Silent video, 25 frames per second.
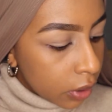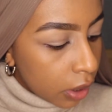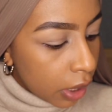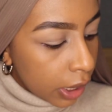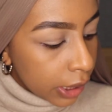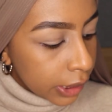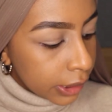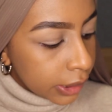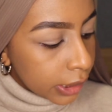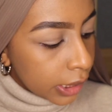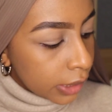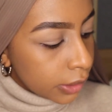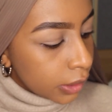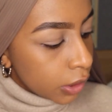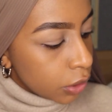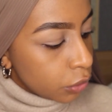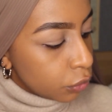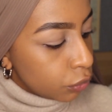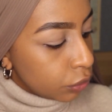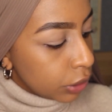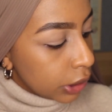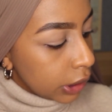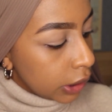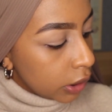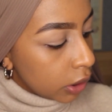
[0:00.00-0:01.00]
I get this
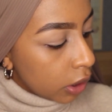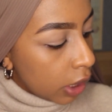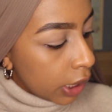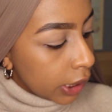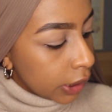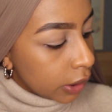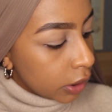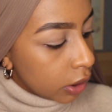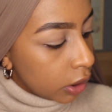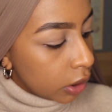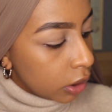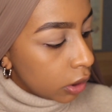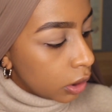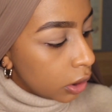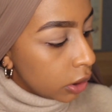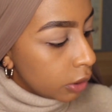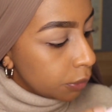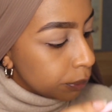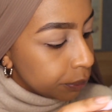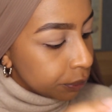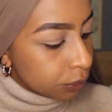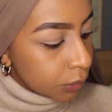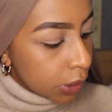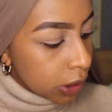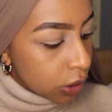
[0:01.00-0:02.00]
really light colour.
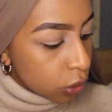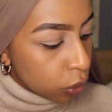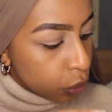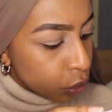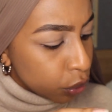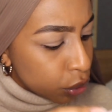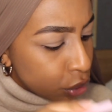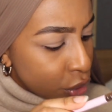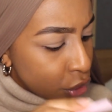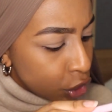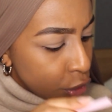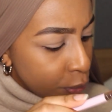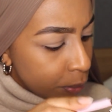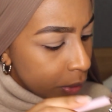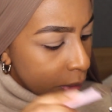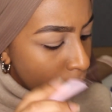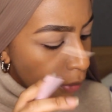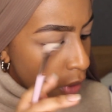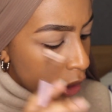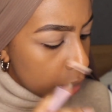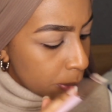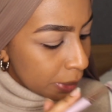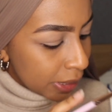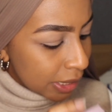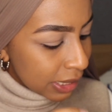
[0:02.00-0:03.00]
It's called Super Mom.